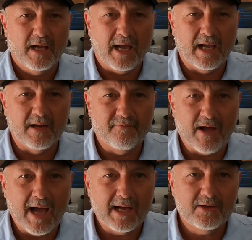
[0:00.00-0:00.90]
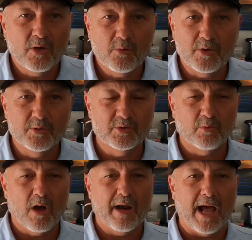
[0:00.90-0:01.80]
And if I don't use a
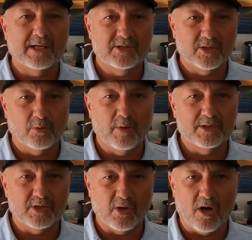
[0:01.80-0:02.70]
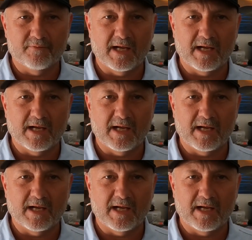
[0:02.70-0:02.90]
rod, I still rinse it off.